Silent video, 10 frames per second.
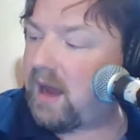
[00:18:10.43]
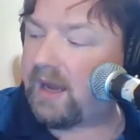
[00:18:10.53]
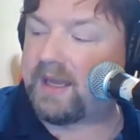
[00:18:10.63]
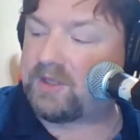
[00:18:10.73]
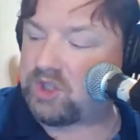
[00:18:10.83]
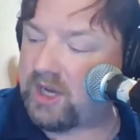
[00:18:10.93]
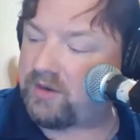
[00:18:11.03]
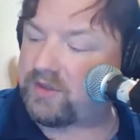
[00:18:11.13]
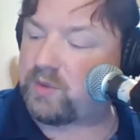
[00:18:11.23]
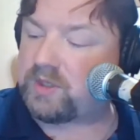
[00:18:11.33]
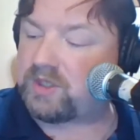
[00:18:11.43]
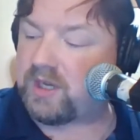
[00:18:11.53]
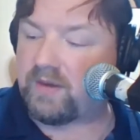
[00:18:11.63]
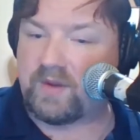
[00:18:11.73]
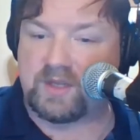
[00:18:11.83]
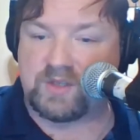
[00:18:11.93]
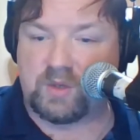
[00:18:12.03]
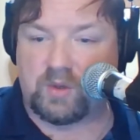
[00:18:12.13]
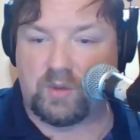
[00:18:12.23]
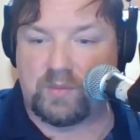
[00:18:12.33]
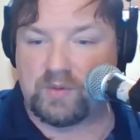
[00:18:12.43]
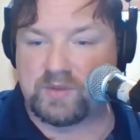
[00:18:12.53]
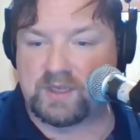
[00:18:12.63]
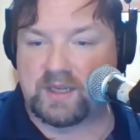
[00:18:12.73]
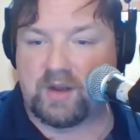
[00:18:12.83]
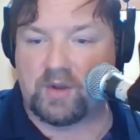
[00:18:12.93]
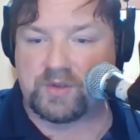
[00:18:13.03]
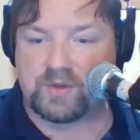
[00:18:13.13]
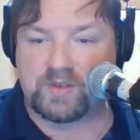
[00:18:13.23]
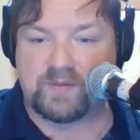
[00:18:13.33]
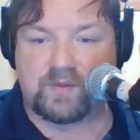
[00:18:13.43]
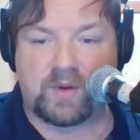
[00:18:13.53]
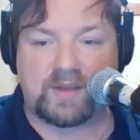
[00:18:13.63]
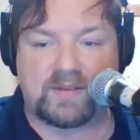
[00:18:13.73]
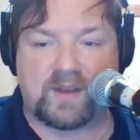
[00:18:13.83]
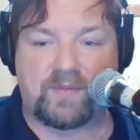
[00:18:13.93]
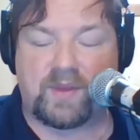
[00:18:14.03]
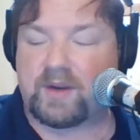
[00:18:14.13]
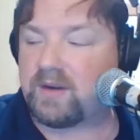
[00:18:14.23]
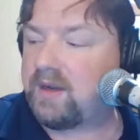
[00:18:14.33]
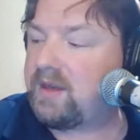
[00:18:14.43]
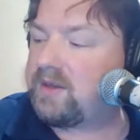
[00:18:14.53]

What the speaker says: I get channel switching. I've got solo boosting, all sorts of great stuff there.